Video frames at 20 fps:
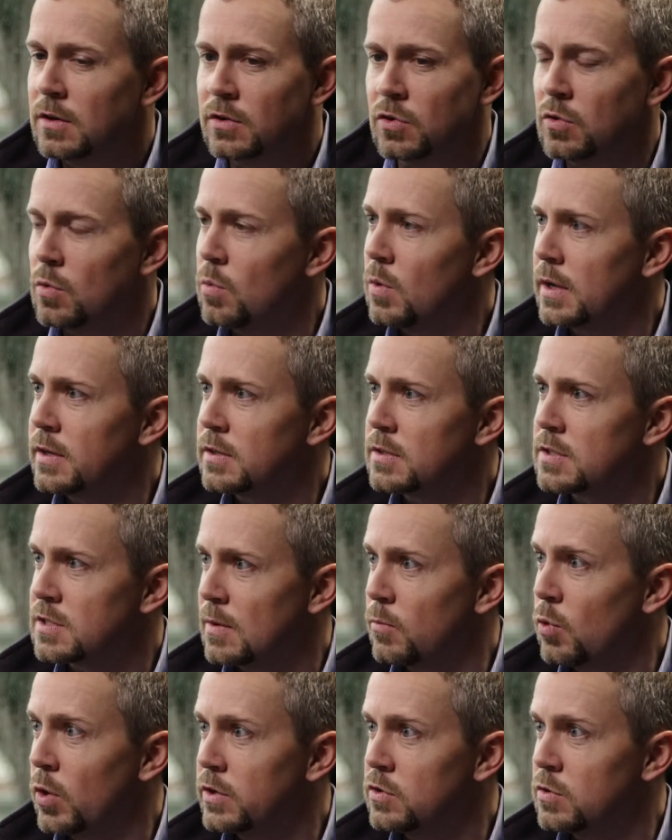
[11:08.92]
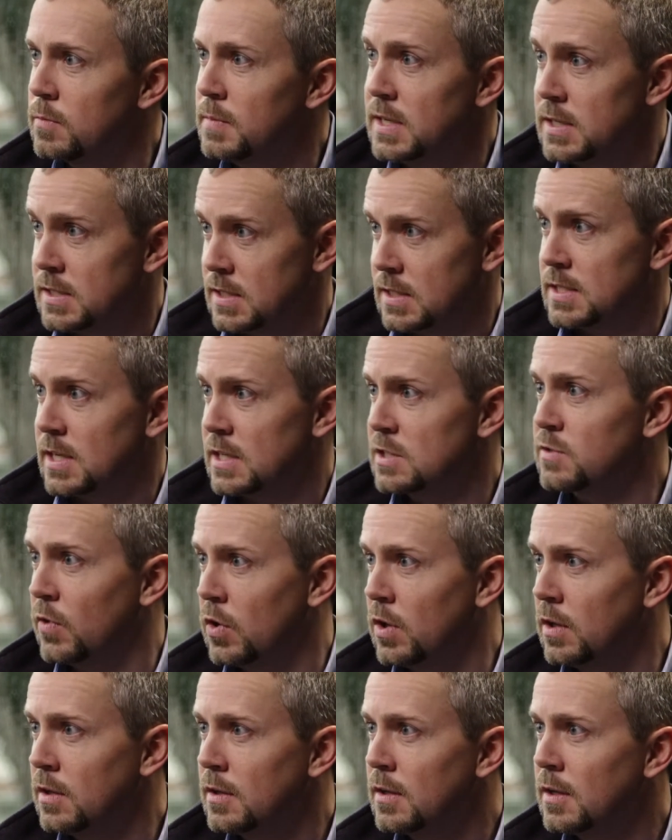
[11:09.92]
Do you want someone to be
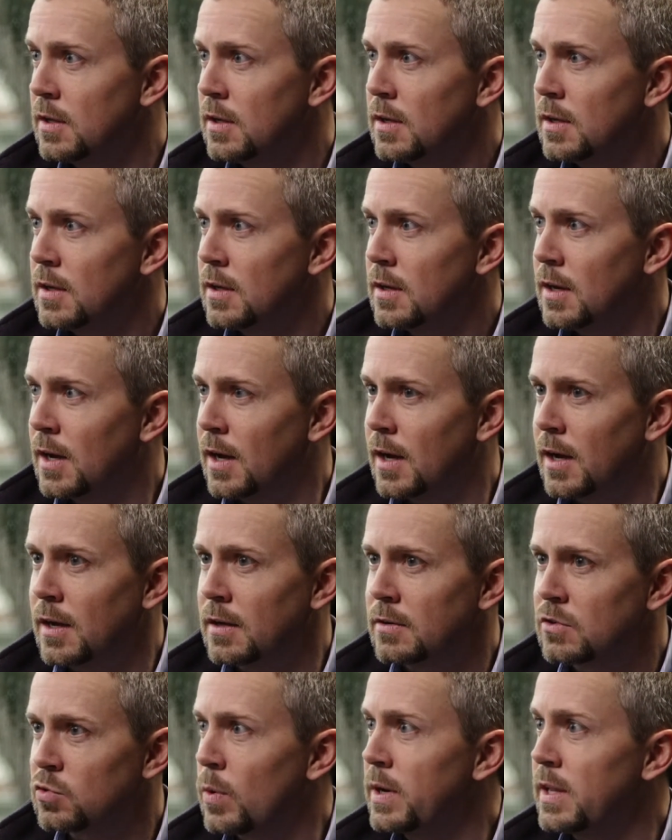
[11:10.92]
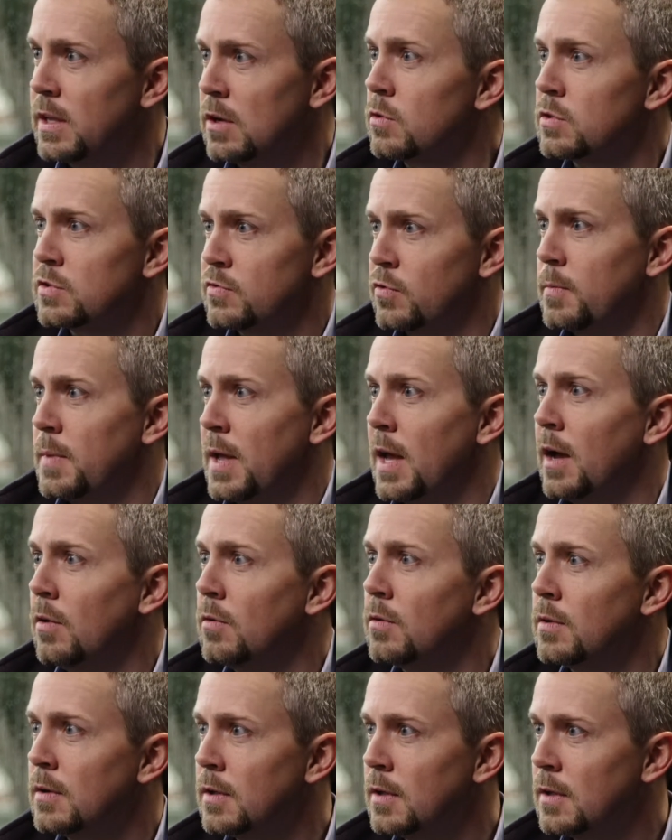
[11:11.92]
successful 20 years from
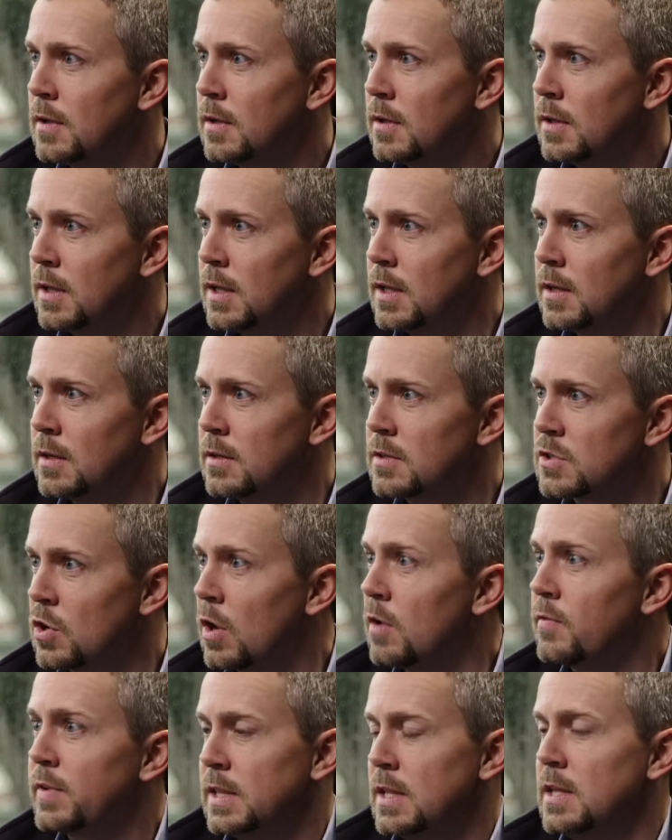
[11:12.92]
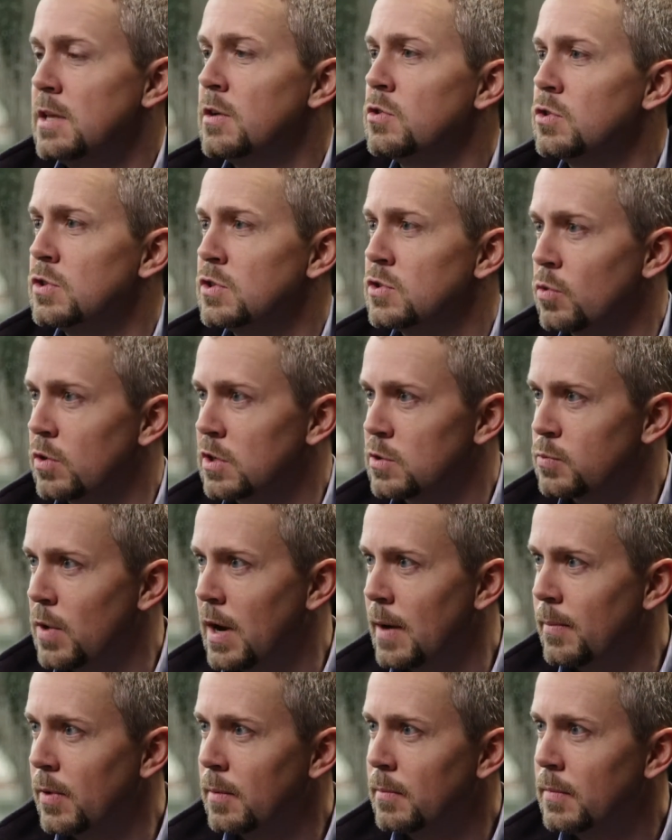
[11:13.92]
now in solving the energy storage
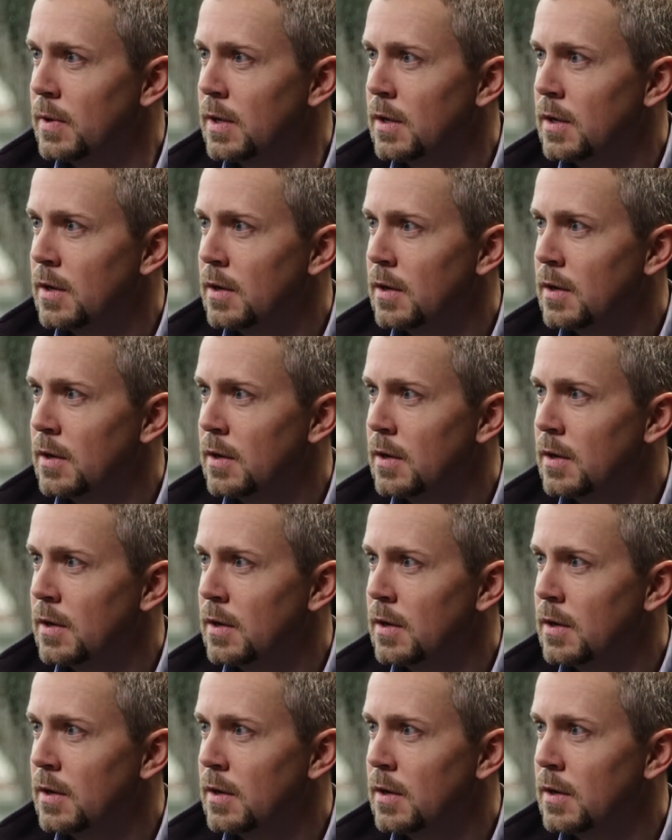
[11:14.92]
problem?